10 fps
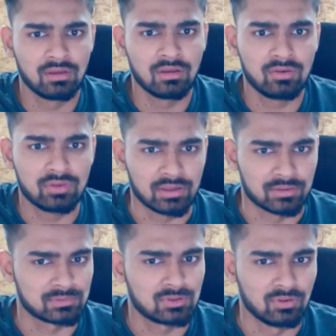Okay,
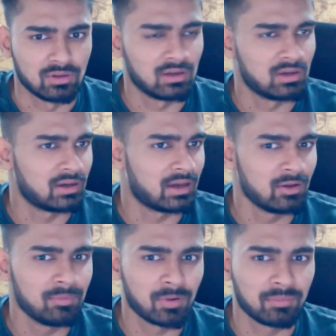cool. I
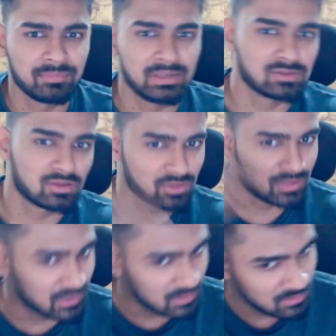hope problem B is also
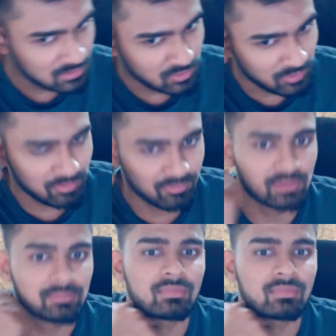clear to everyone.